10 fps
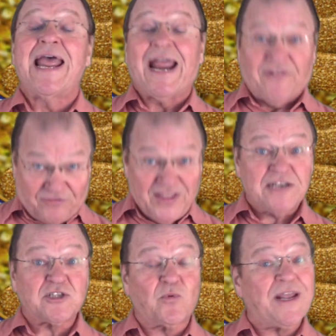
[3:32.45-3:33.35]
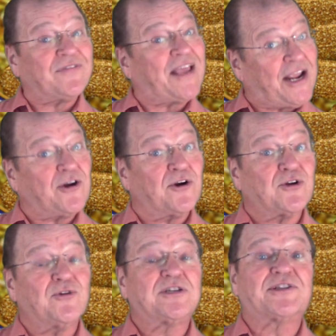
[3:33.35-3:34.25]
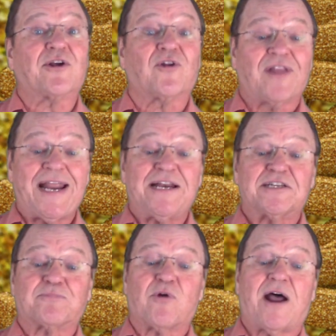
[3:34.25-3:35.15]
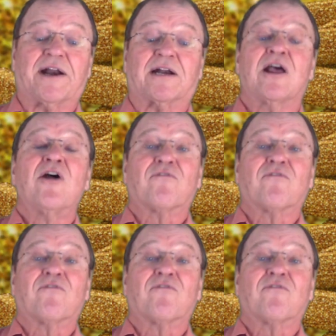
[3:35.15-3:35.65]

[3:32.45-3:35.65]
And this week they introduced their latest product.